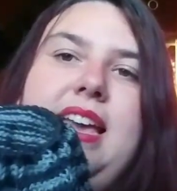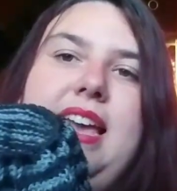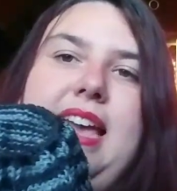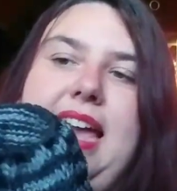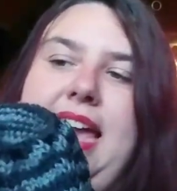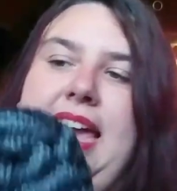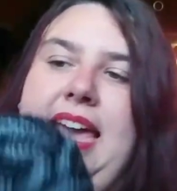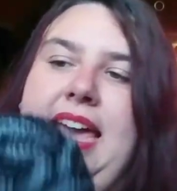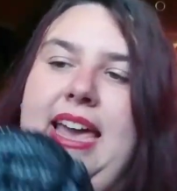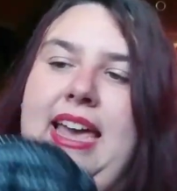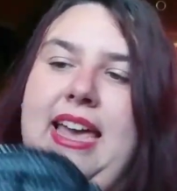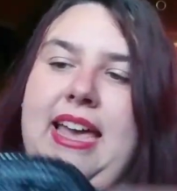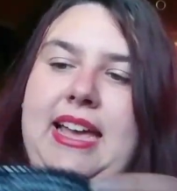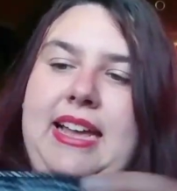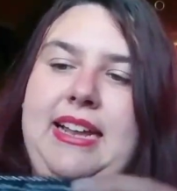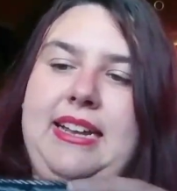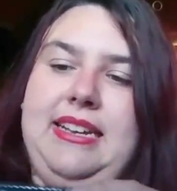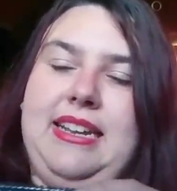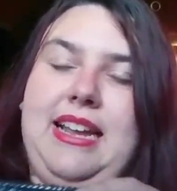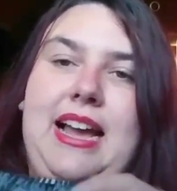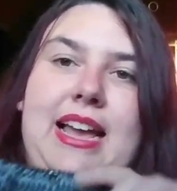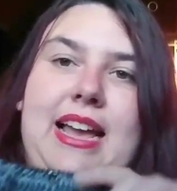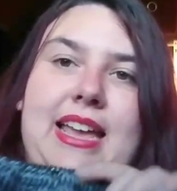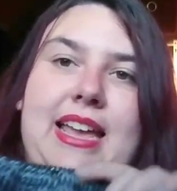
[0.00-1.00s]

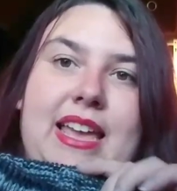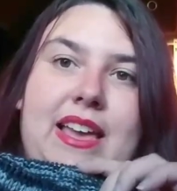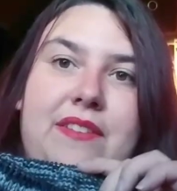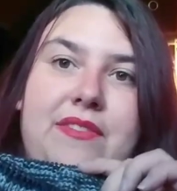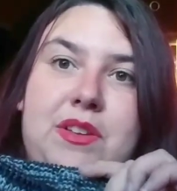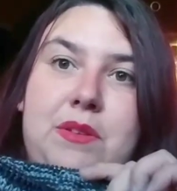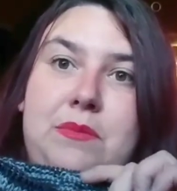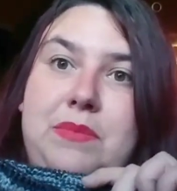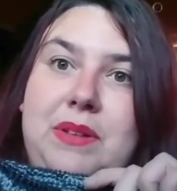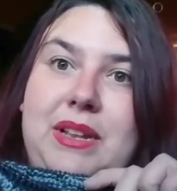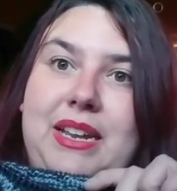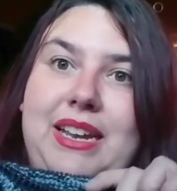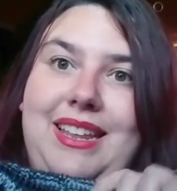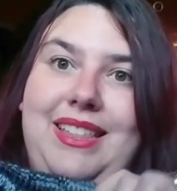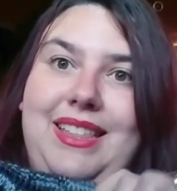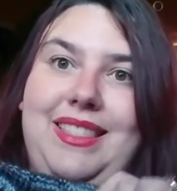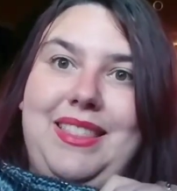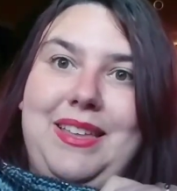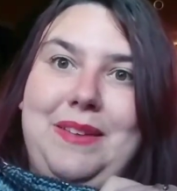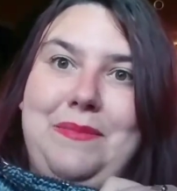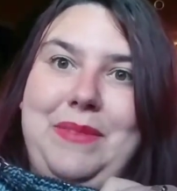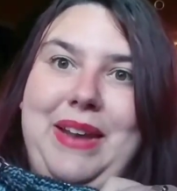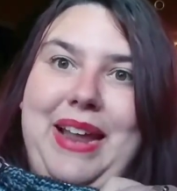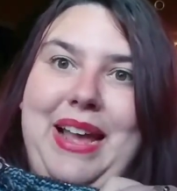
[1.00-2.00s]
and I have completed
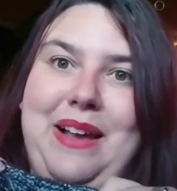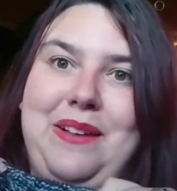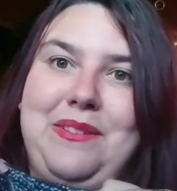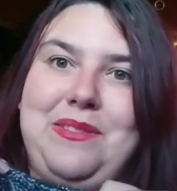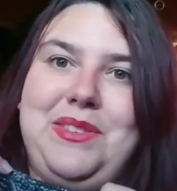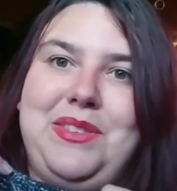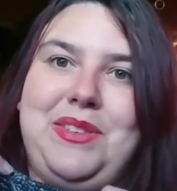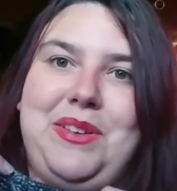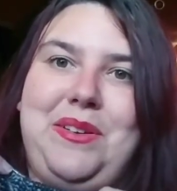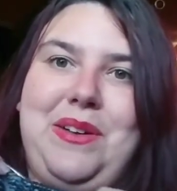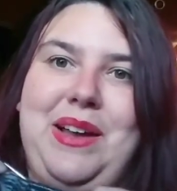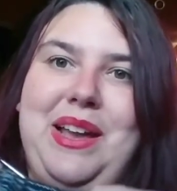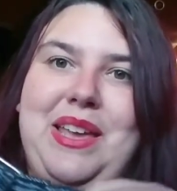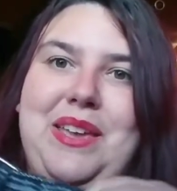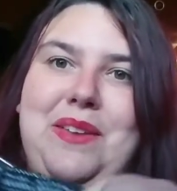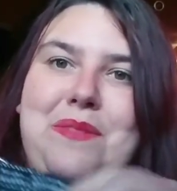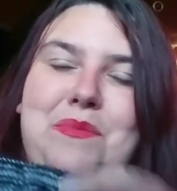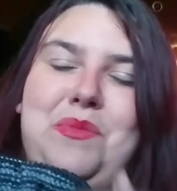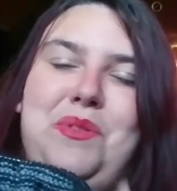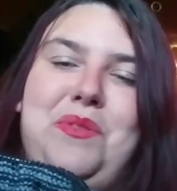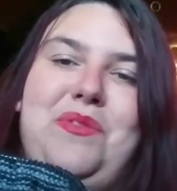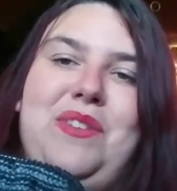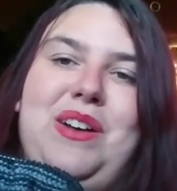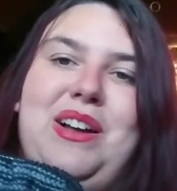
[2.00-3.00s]
them now, so I can
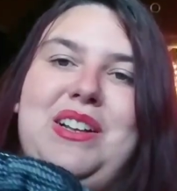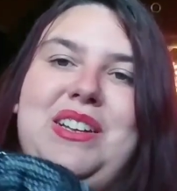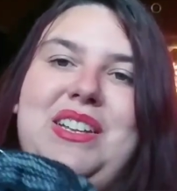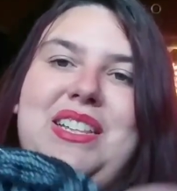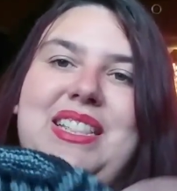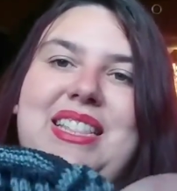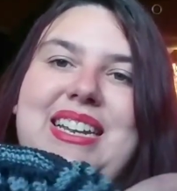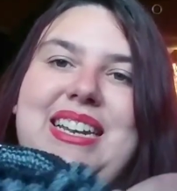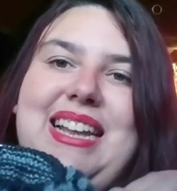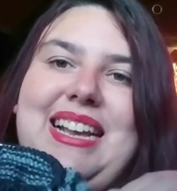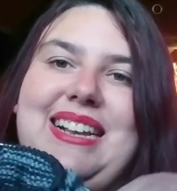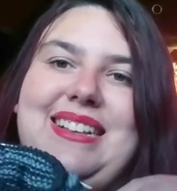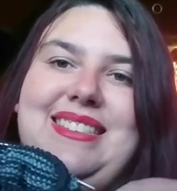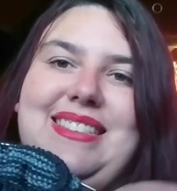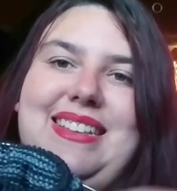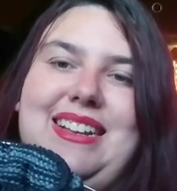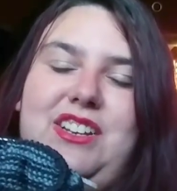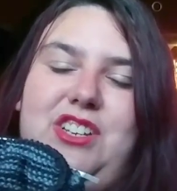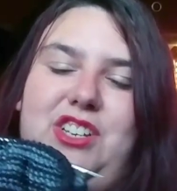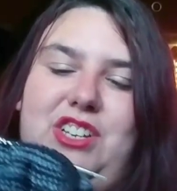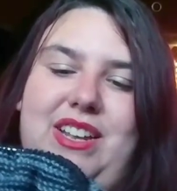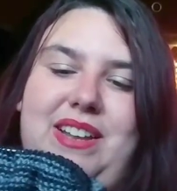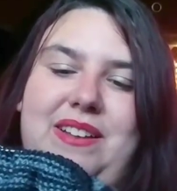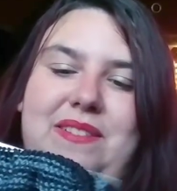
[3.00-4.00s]
move on to the next
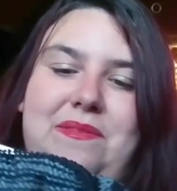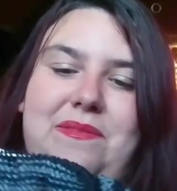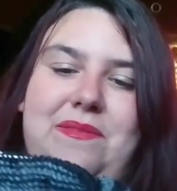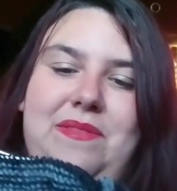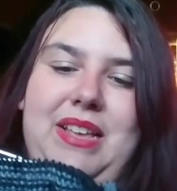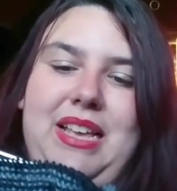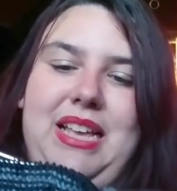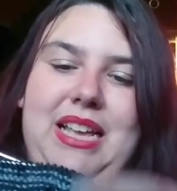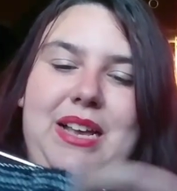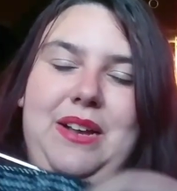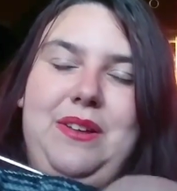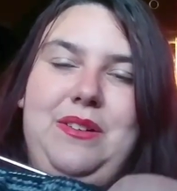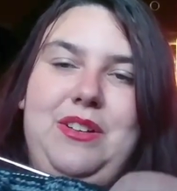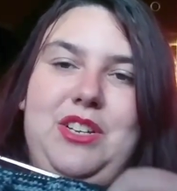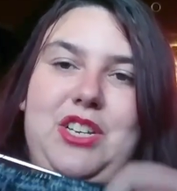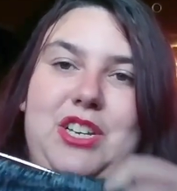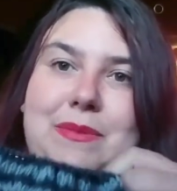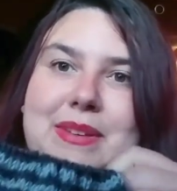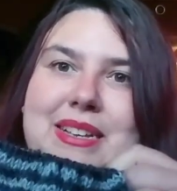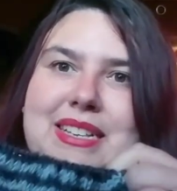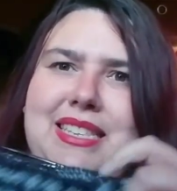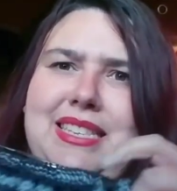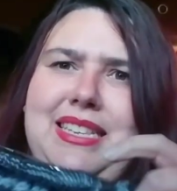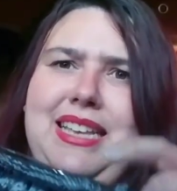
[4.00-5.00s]
section, which
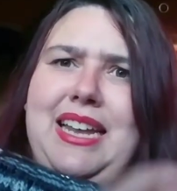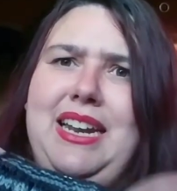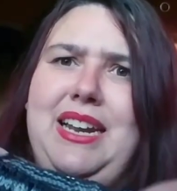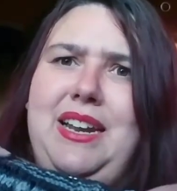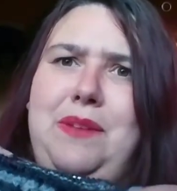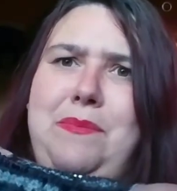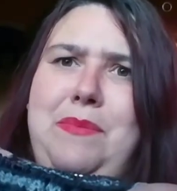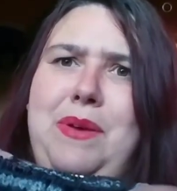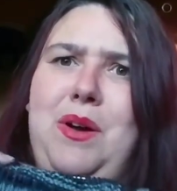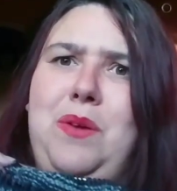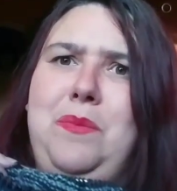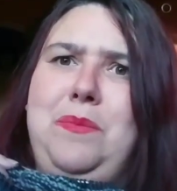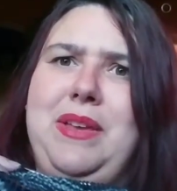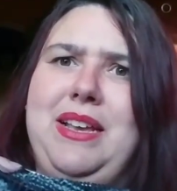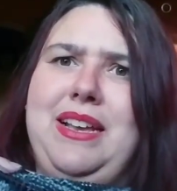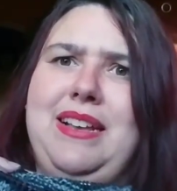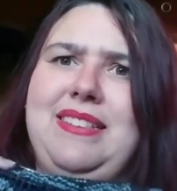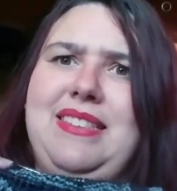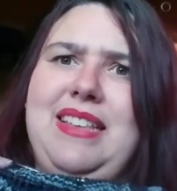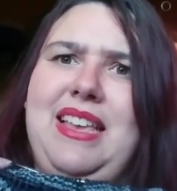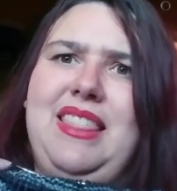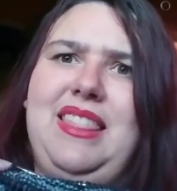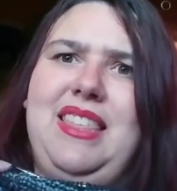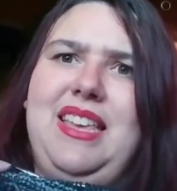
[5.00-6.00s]
I'm excited about
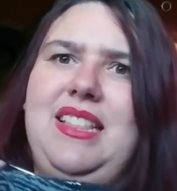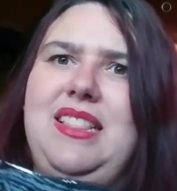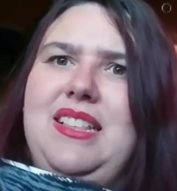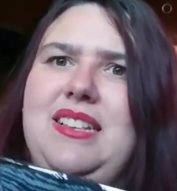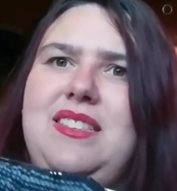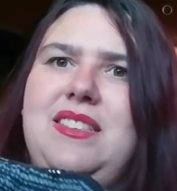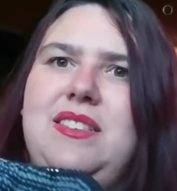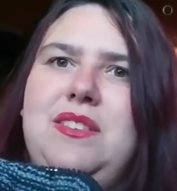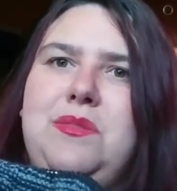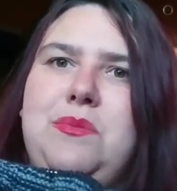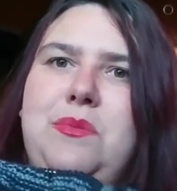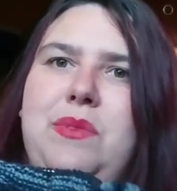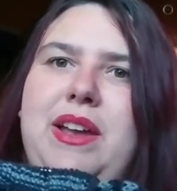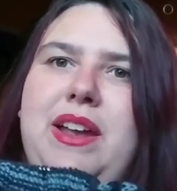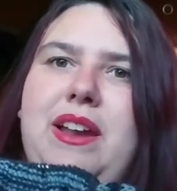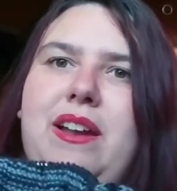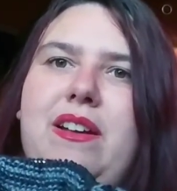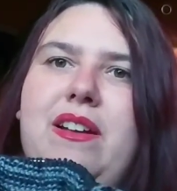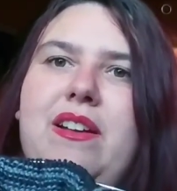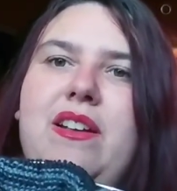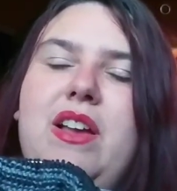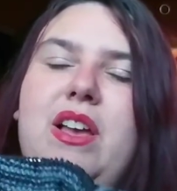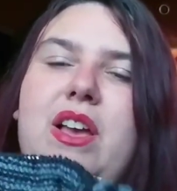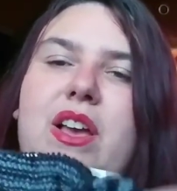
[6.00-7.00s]
because I think this is
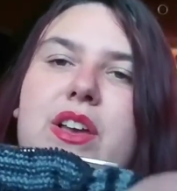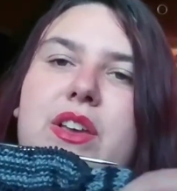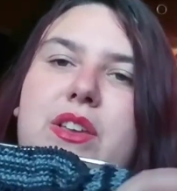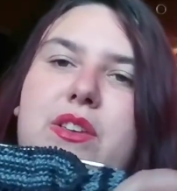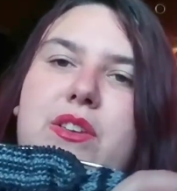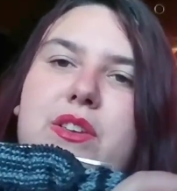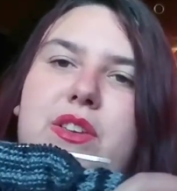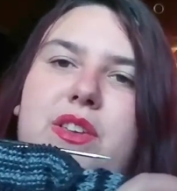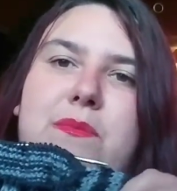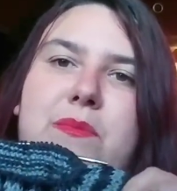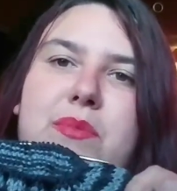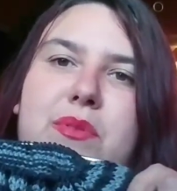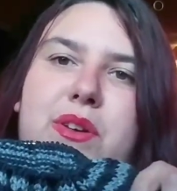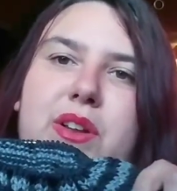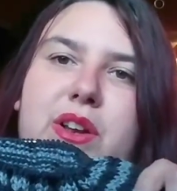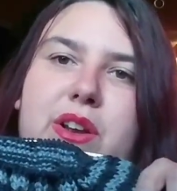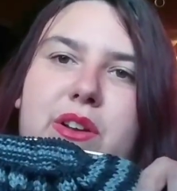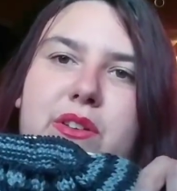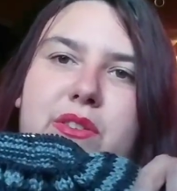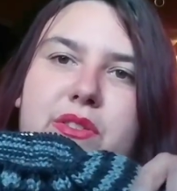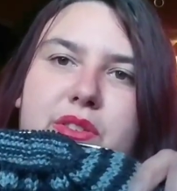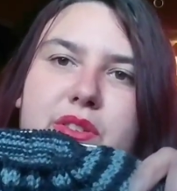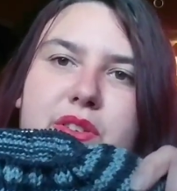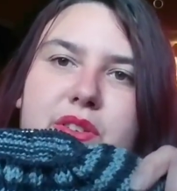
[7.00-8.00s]
where you can put
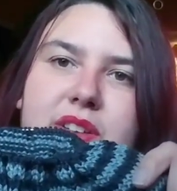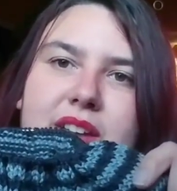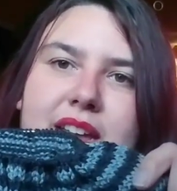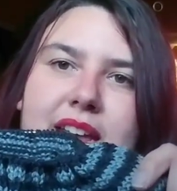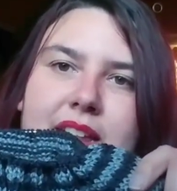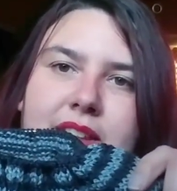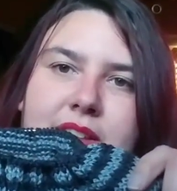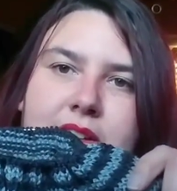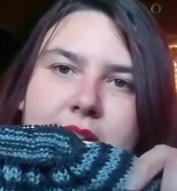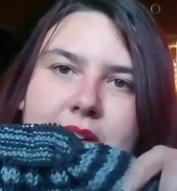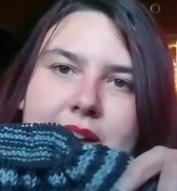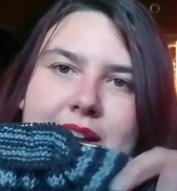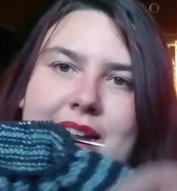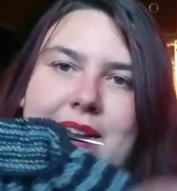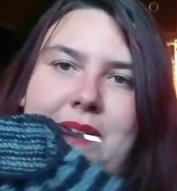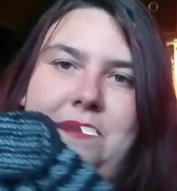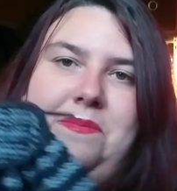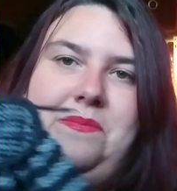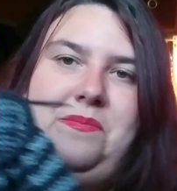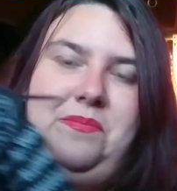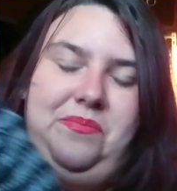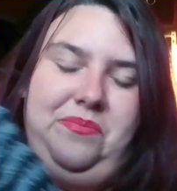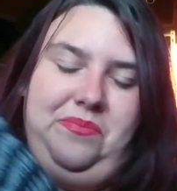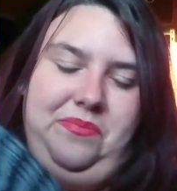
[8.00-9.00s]
your 3rd color in.